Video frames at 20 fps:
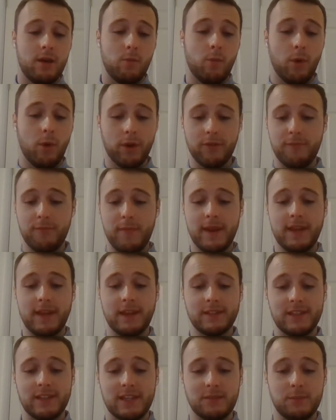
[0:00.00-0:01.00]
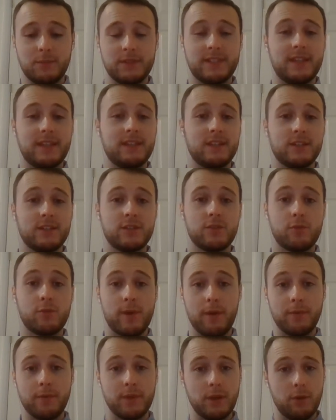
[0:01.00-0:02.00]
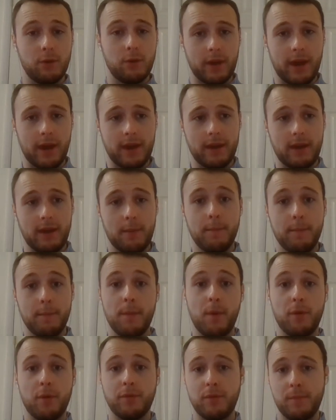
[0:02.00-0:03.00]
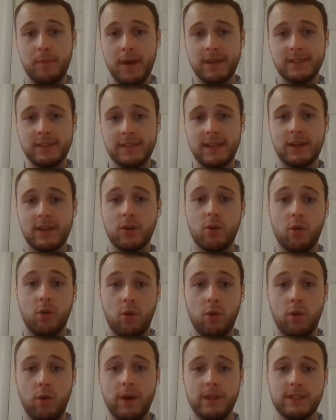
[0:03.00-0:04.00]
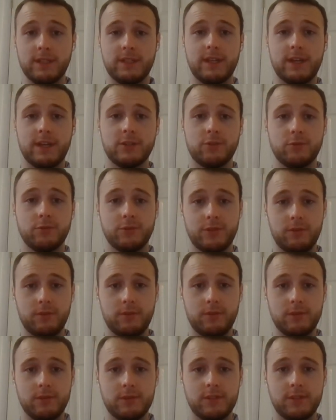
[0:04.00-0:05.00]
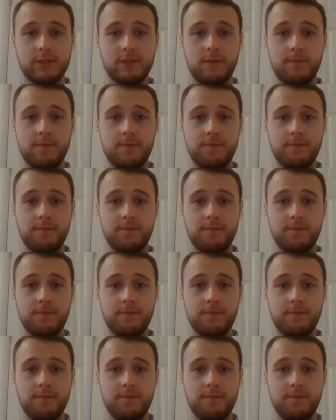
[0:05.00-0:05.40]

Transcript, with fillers: one of many assessment centres throughout the UK by both domestic or international students.